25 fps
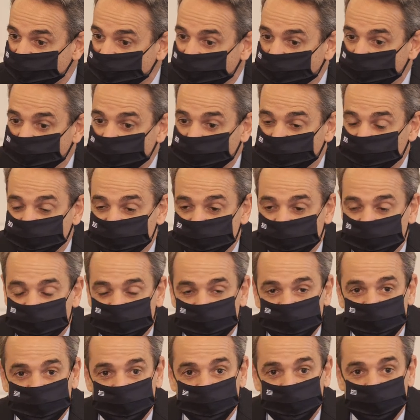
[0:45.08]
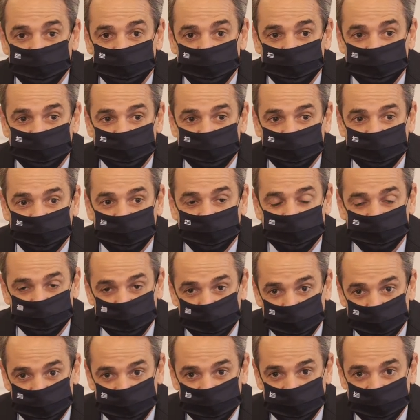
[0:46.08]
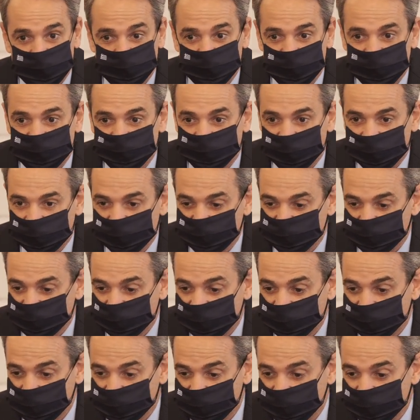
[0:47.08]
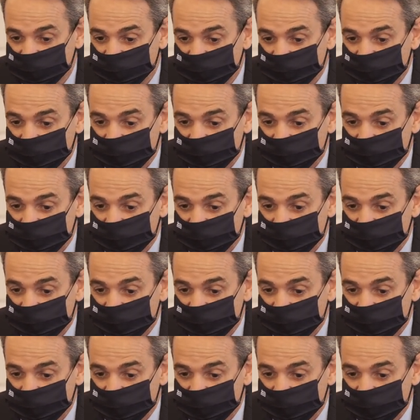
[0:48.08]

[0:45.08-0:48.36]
above 60 who have not yet been vaccinated.